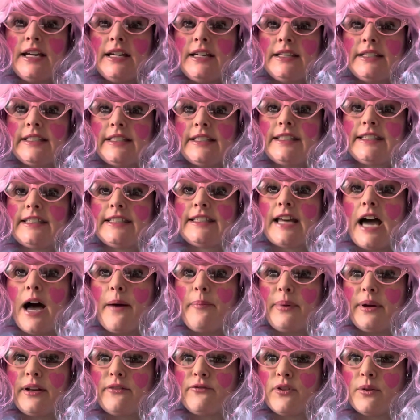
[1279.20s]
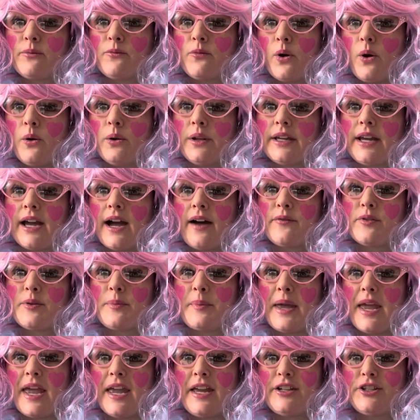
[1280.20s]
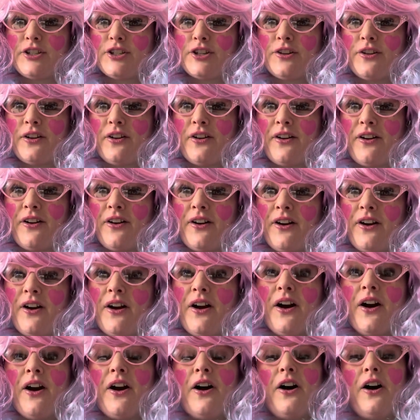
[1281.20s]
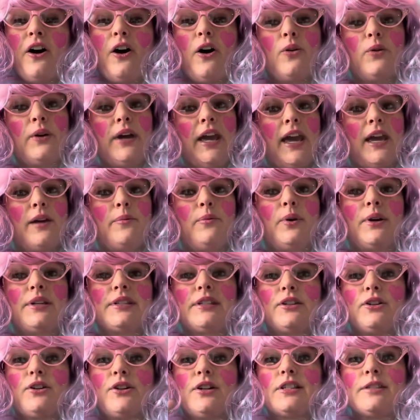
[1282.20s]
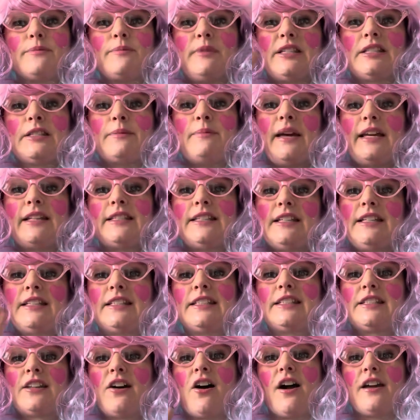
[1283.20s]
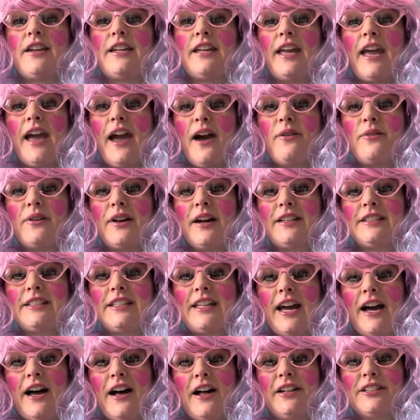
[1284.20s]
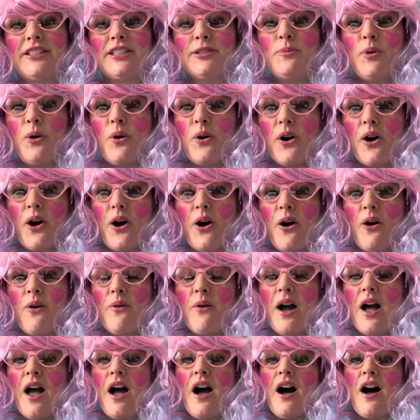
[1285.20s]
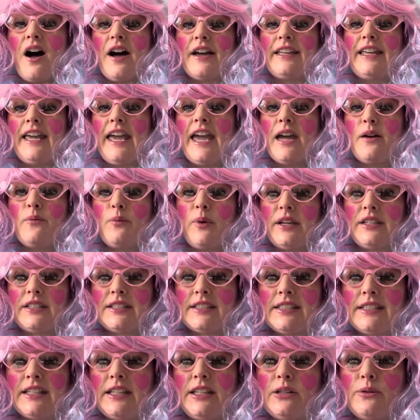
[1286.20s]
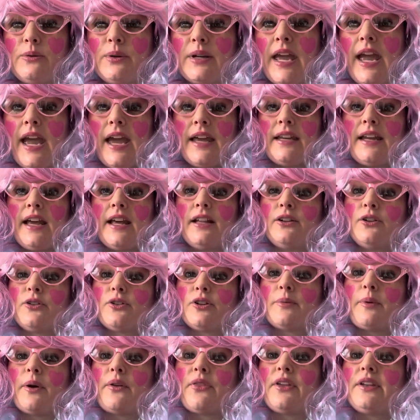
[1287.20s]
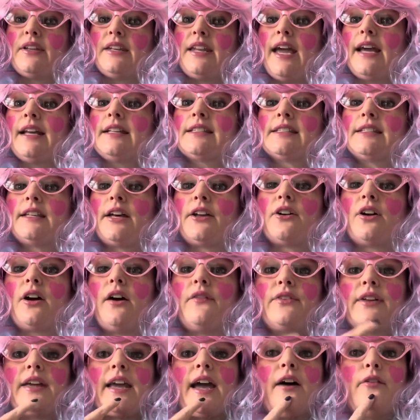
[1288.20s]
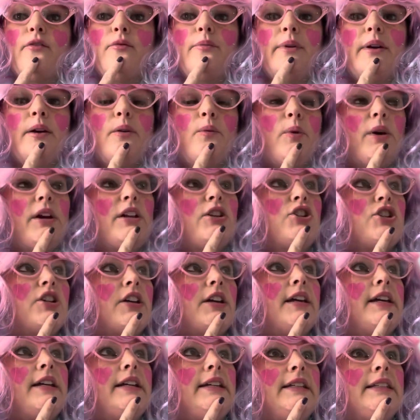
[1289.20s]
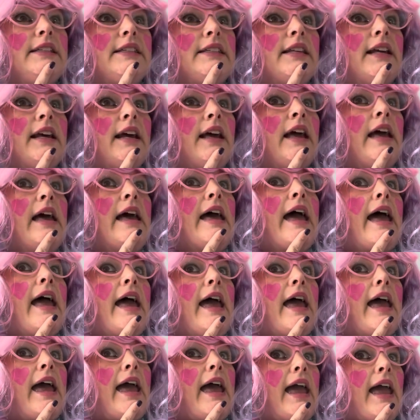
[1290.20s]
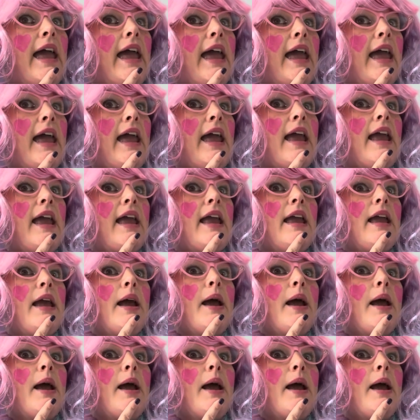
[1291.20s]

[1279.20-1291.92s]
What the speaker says: to stop it from rolling off the page. Okay, boys and girls, Miss Messy is signing out until tomorrow. I can't wait to see you again and learn about the next letter of the alphabet, which is A,